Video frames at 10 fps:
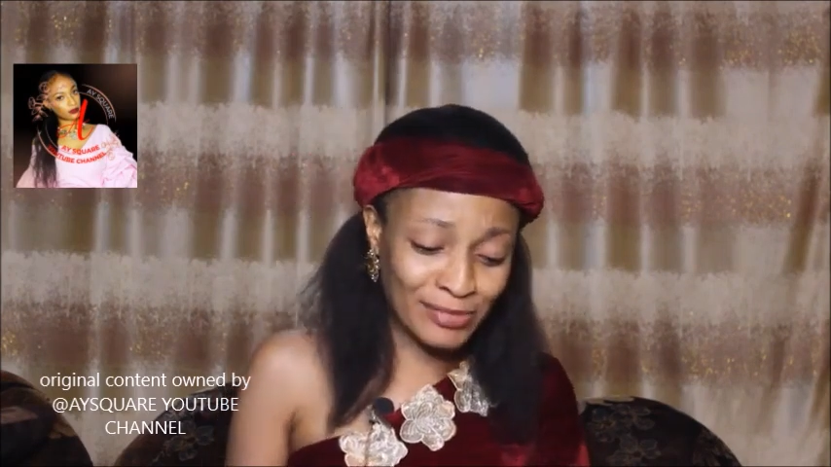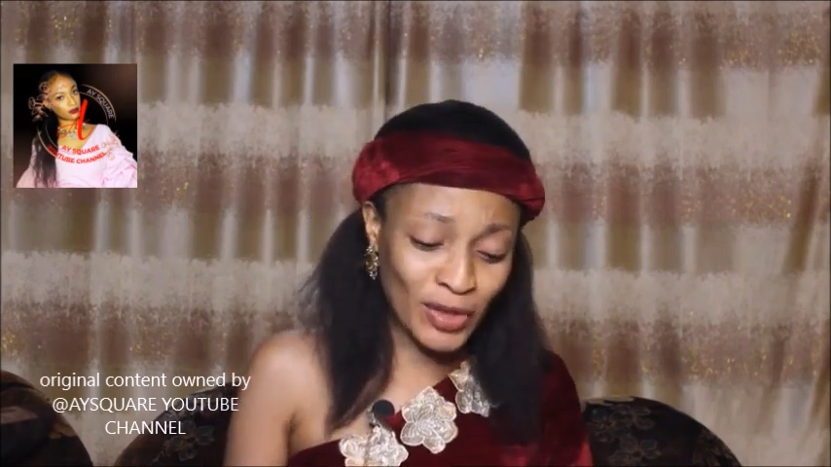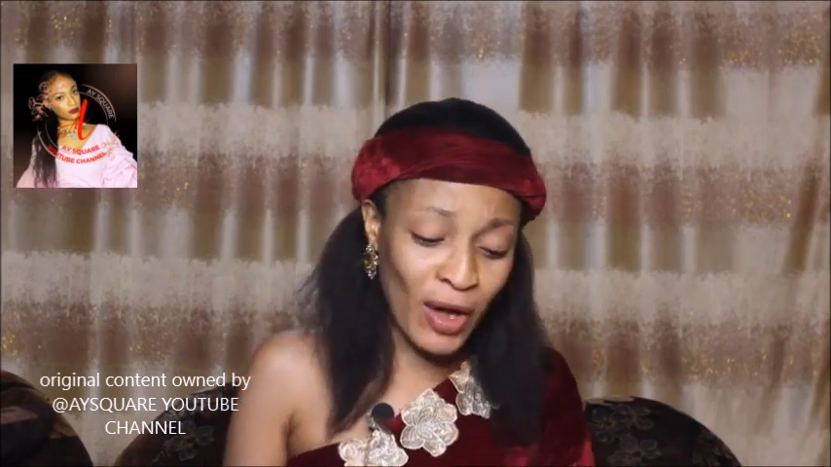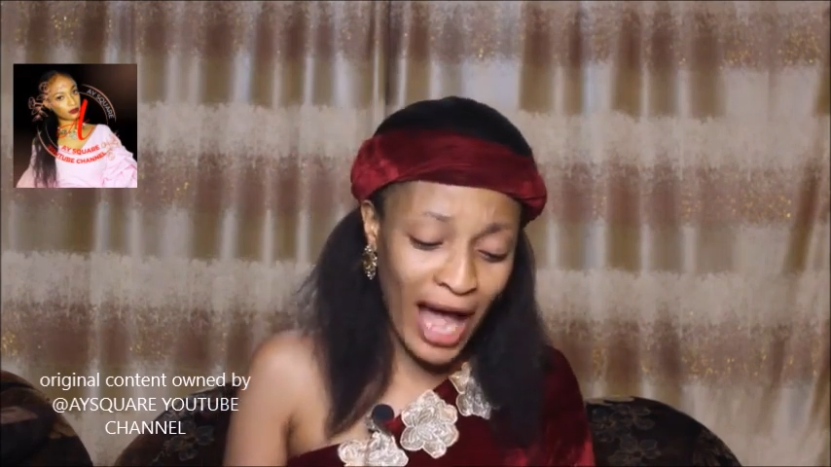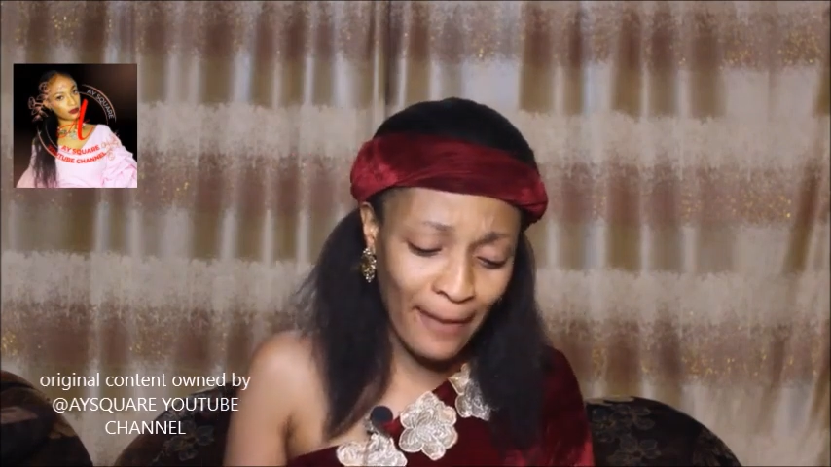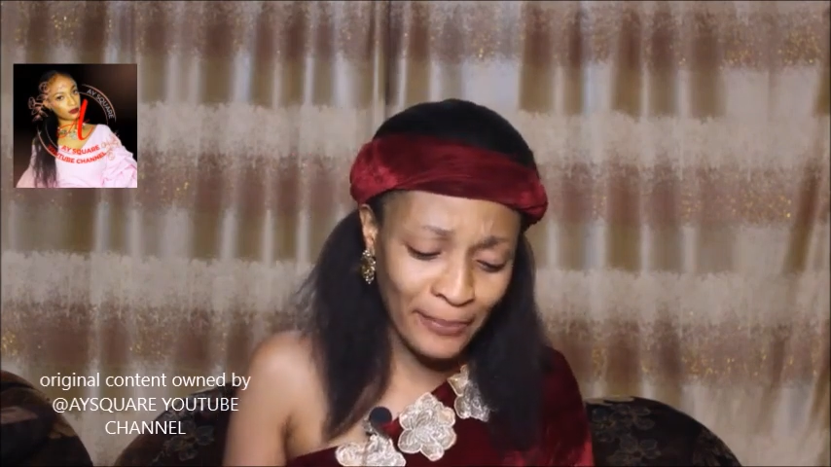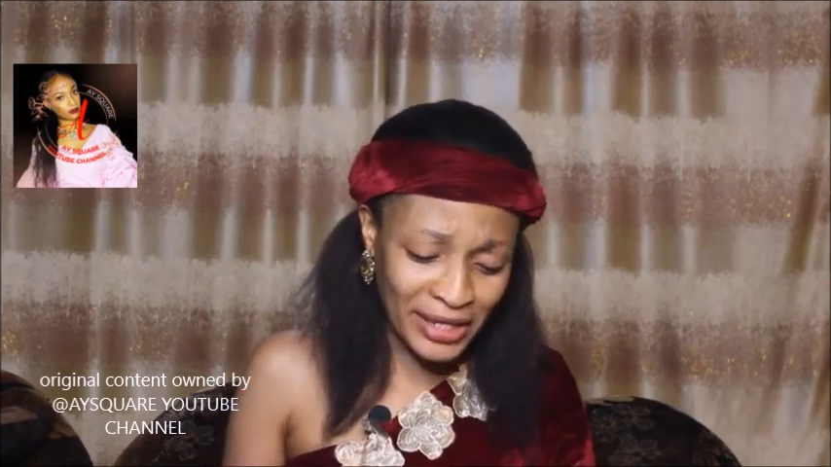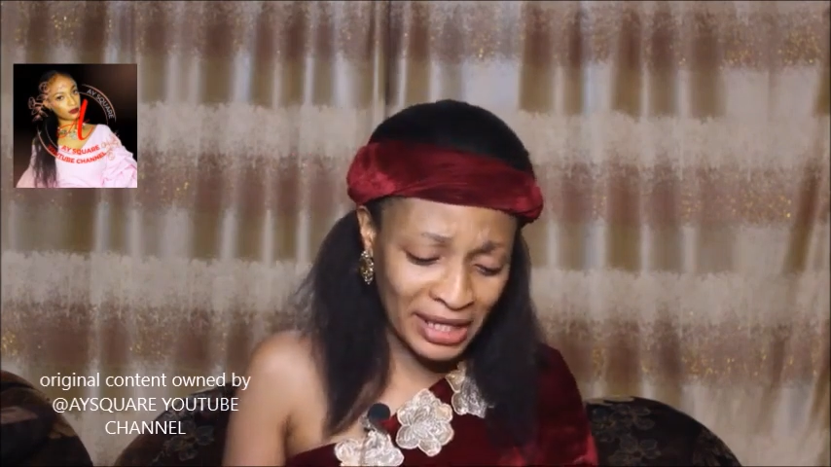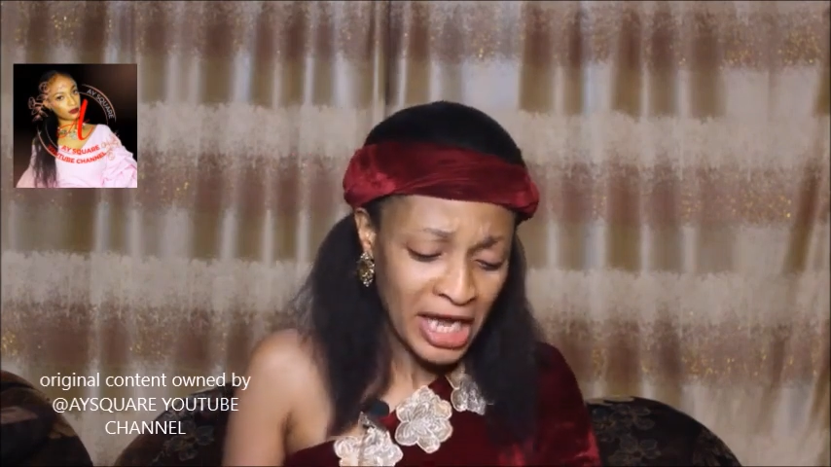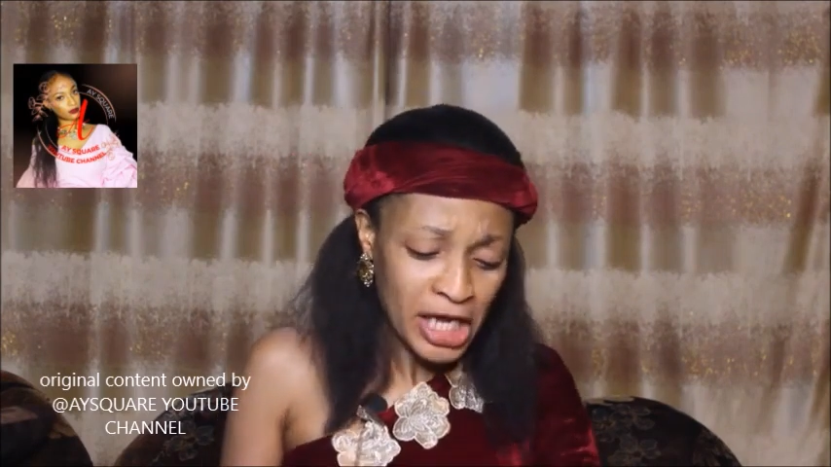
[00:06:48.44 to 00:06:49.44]
I'm so
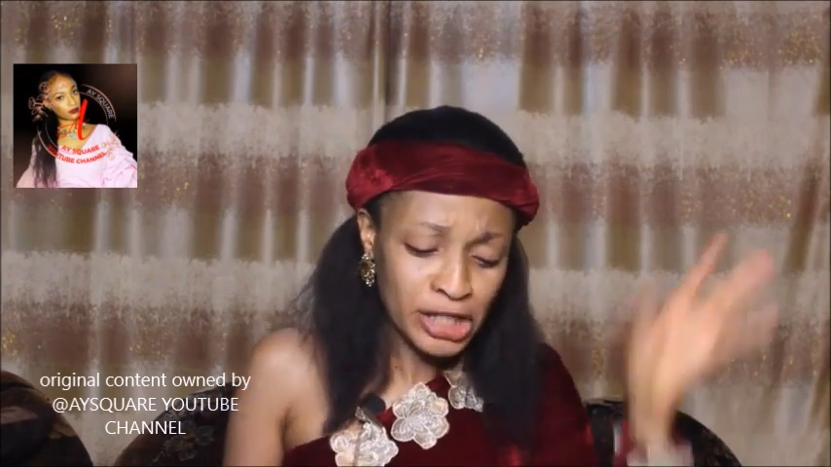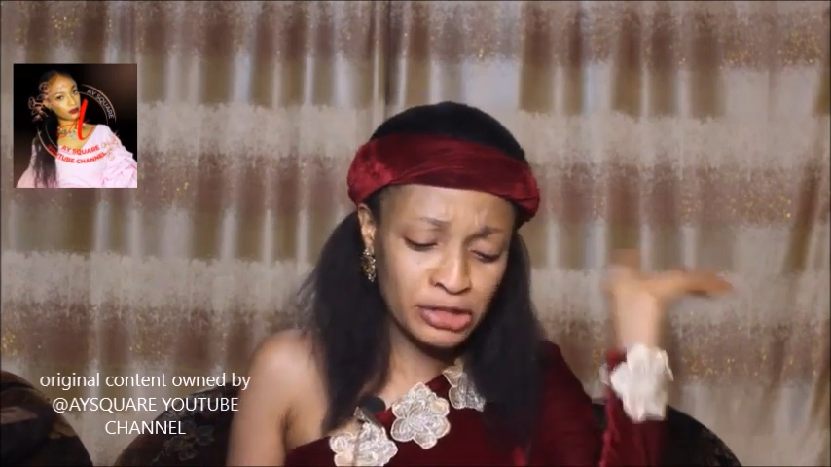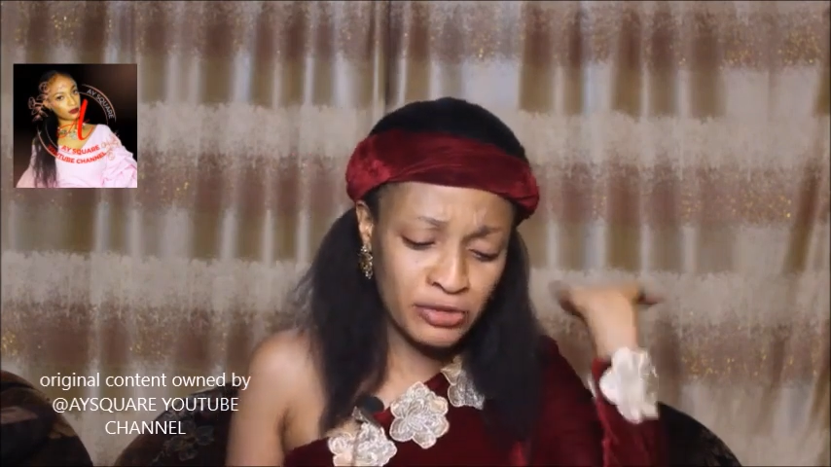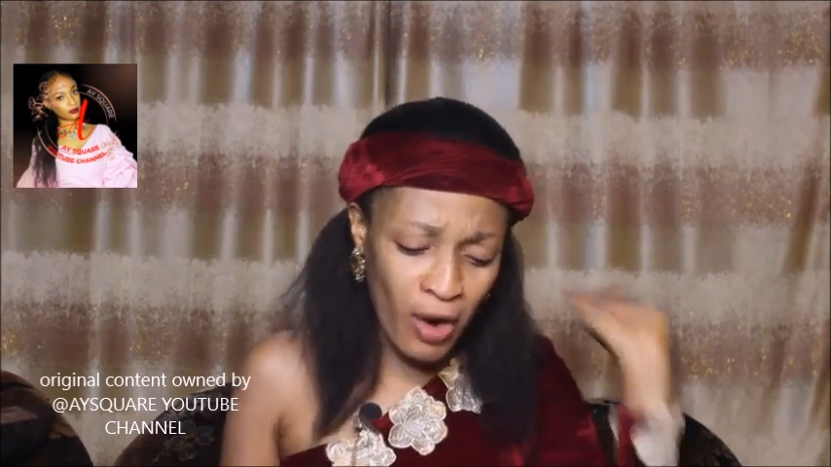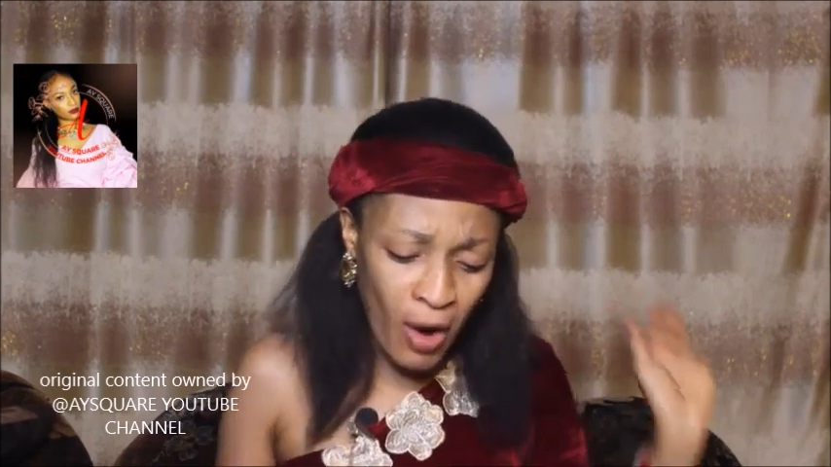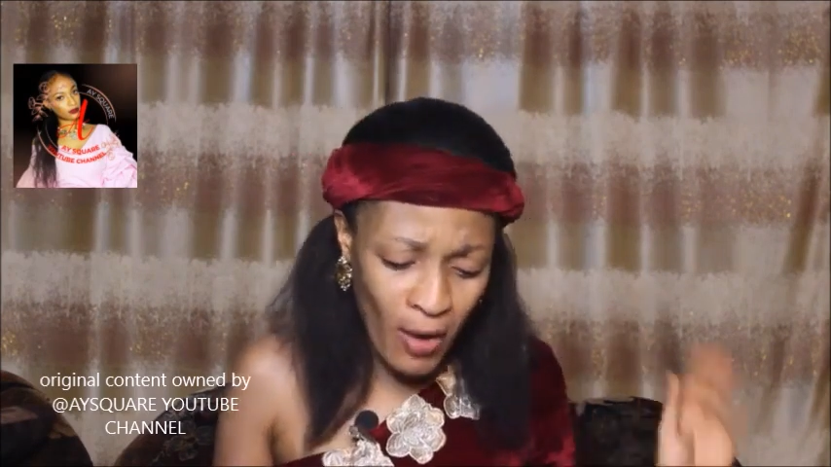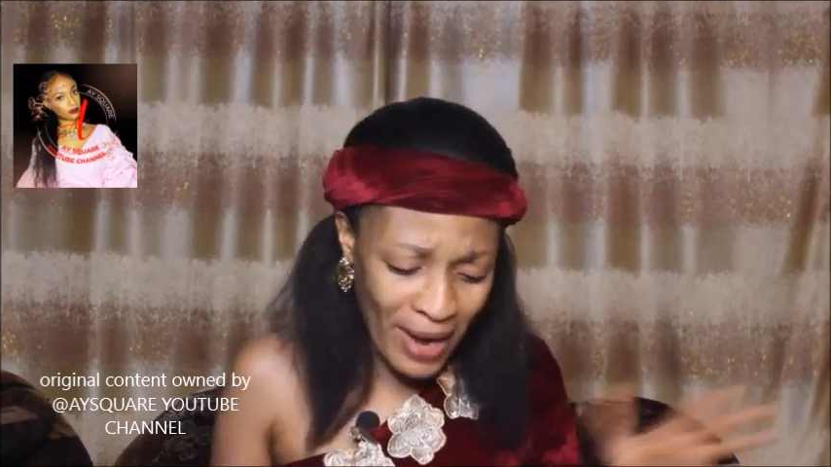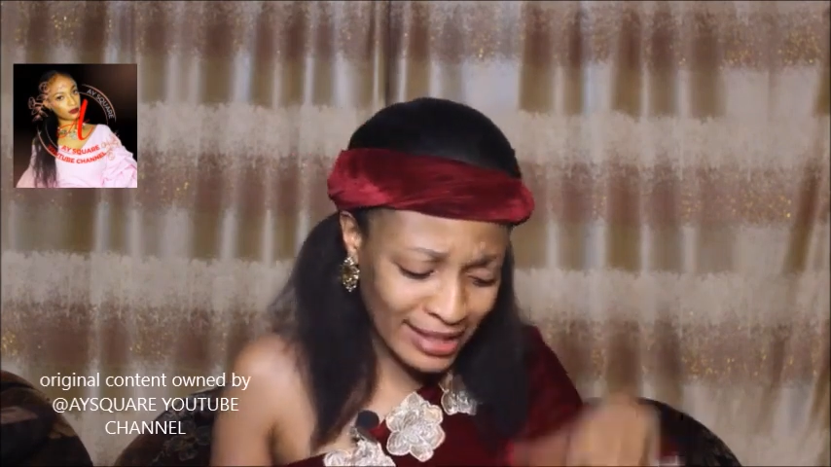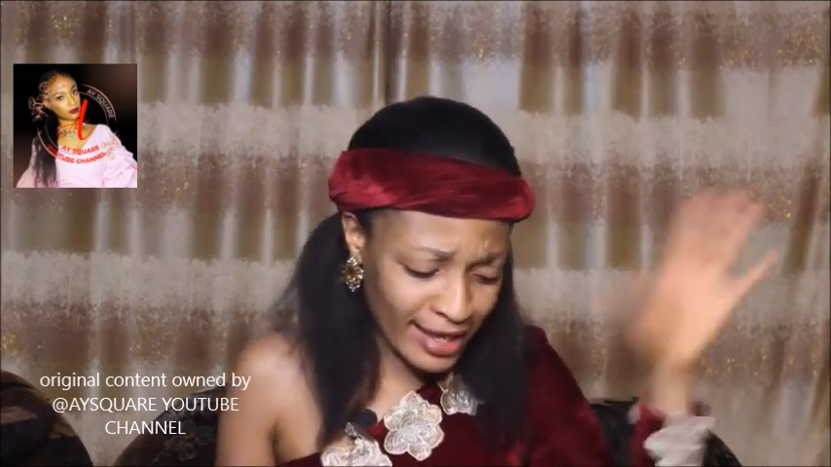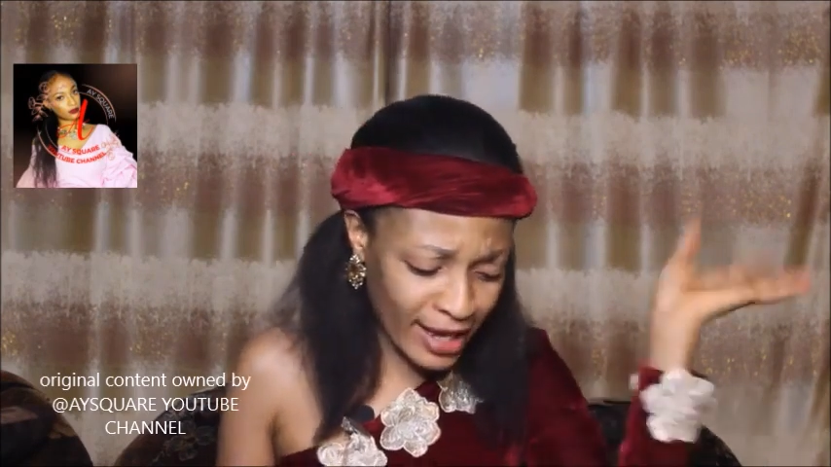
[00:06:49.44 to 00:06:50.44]
happy. He should go
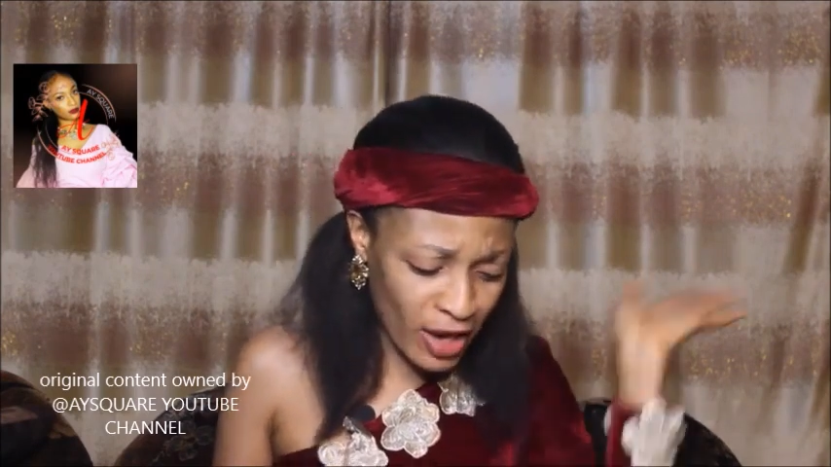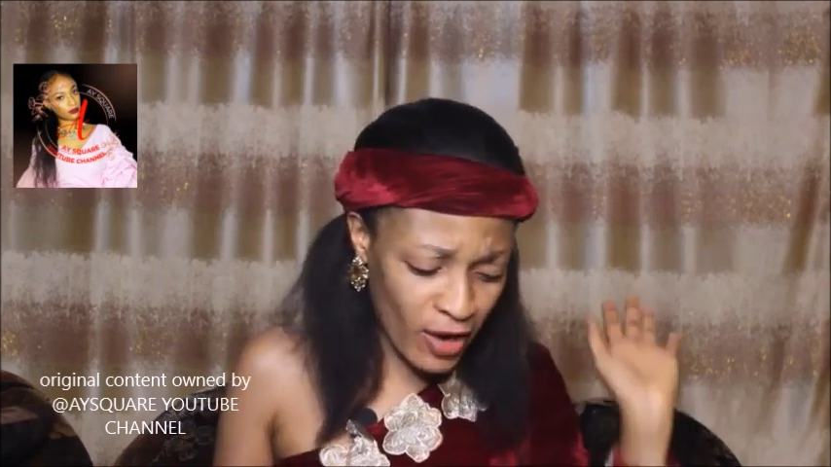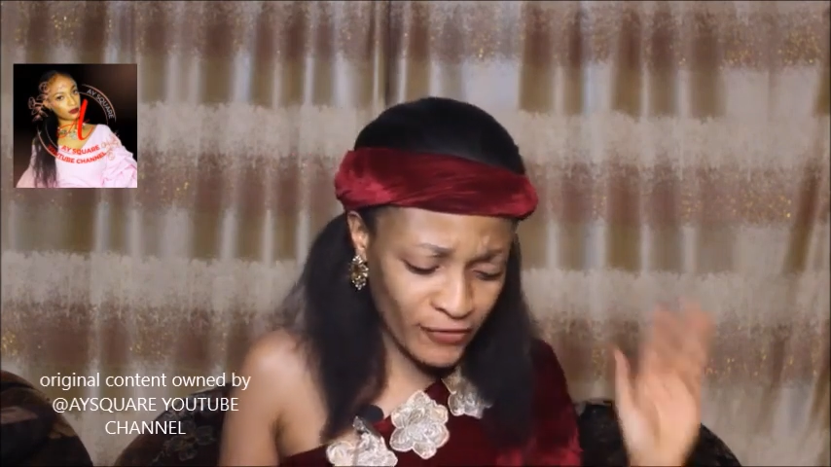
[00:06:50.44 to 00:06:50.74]
home and take care